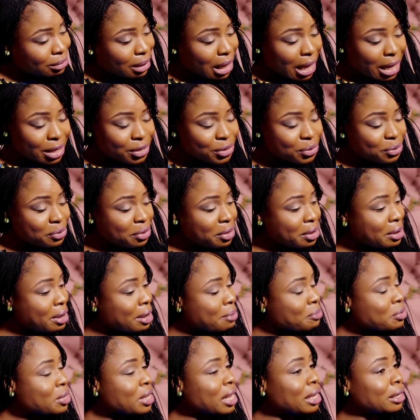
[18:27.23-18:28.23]

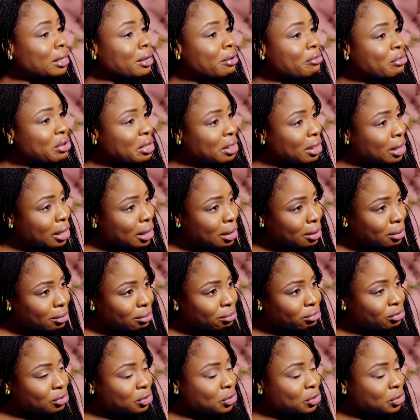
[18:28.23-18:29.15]
radiotherapy and everything,